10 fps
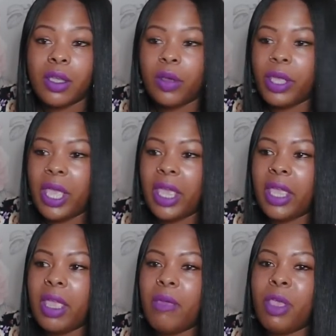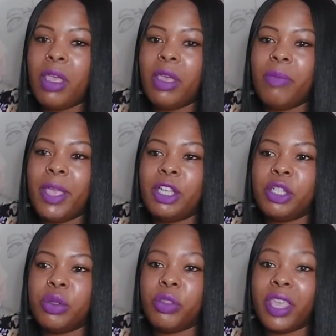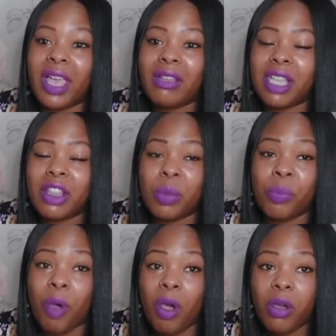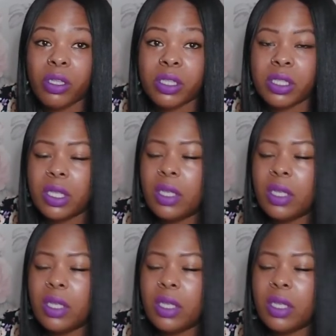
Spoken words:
Okay. It makes you think outside the box.